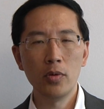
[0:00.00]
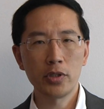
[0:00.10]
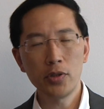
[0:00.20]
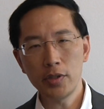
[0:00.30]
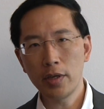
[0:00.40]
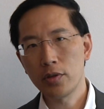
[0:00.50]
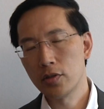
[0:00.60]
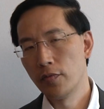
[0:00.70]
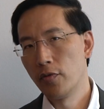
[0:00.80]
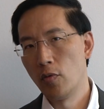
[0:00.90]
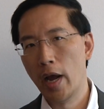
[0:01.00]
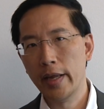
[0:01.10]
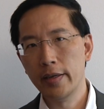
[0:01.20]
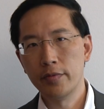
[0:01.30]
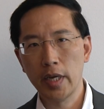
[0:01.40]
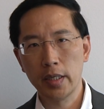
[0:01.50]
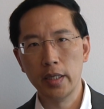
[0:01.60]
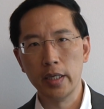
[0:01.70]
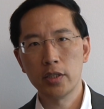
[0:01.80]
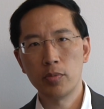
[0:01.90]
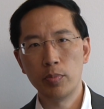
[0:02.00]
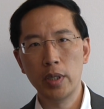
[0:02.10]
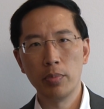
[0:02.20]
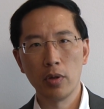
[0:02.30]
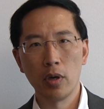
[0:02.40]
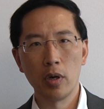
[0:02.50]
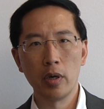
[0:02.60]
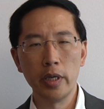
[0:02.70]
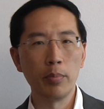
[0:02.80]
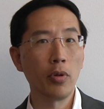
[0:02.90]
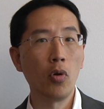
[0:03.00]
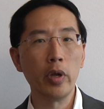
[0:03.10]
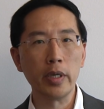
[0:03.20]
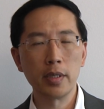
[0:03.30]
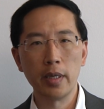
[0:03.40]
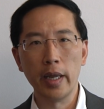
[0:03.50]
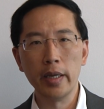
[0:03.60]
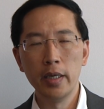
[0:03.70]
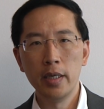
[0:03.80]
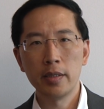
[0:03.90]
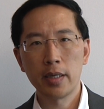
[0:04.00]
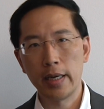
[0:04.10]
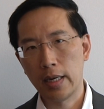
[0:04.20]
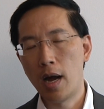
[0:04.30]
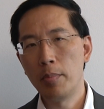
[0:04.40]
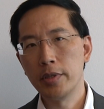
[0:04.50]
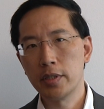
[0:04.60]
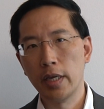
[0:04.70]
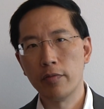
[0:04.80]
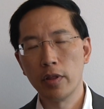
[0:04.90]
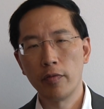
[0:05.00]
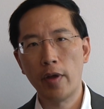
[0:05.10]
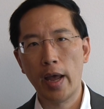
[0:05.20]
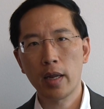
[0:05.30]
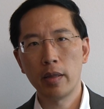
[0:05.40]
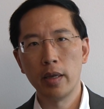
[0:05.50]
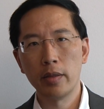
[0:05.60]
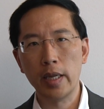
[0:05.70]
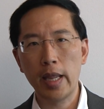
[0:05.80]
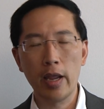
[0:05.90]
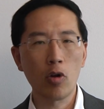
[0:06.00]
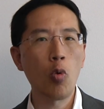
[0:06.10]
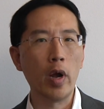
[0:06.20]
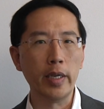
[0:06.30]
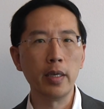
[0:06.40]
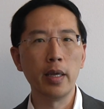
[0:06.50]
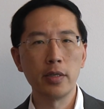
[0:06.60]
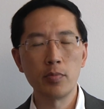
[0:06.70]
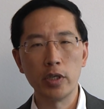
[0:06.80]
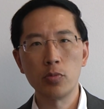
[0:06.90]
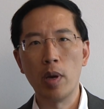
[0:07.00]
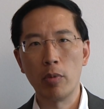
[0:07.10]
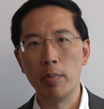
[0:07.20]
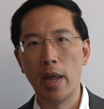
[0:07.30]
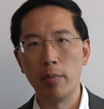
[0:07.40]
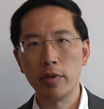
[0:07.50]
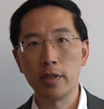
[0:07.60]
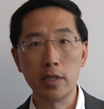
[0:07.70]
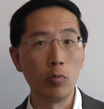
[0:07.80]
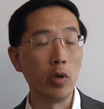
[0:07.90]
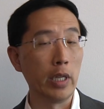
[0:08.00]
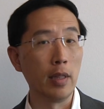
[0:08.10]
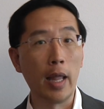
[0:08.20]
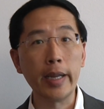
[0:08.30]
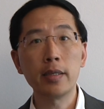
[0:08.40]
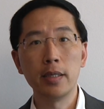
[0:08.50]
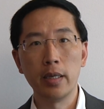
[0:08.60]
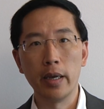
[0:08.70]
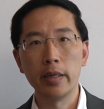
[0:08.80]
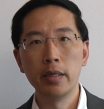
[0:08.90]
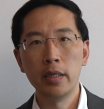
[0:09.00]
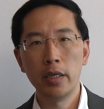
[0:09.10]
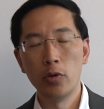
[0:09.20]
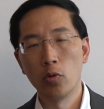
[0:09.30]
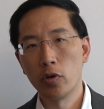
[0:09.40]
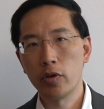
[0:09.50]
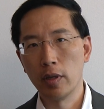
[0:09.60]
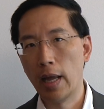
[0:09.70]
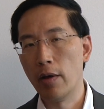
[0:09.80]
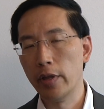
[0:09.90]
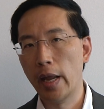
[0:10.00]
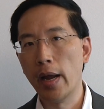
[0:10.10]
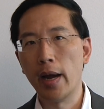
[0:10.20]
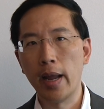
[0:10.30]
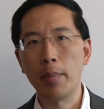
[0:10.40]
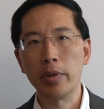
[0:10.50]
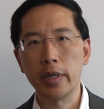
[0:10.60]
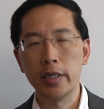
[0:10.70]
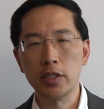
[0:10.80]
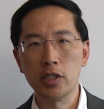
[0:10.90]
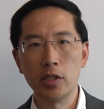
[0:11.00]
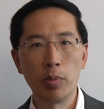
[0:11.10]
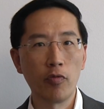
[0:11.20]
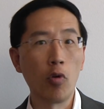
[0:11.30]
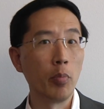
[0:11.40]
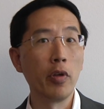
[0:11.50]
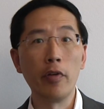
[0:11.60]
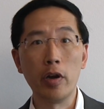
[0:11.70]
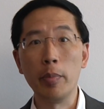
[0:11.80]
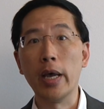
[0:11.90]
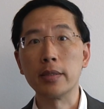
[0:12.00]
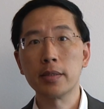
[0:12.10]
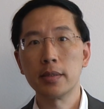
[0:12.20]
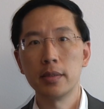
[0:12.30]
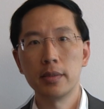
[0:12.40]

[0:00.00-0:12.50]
Well, it turns out there's a variety of techniques people are employing today to kind of compensate for the fact that they can't quite get as much memory bandwidth as they'd really like to get in order to allow the AI applications to perform their very best.